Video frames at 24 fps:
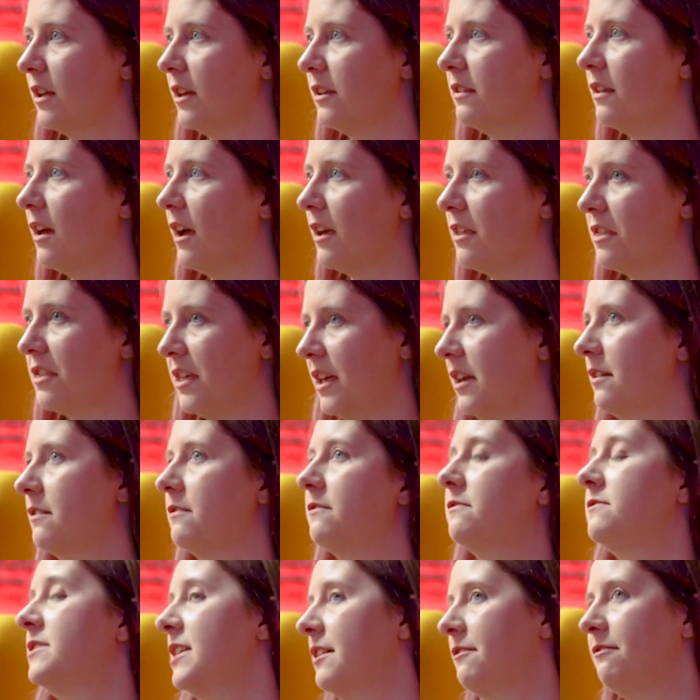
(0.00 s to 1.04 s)
I think
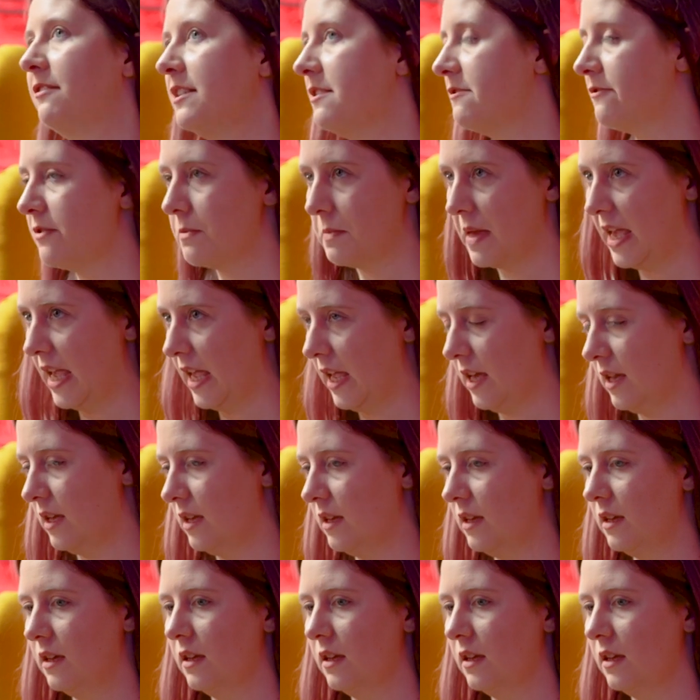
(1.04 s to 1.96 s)
definitely for me.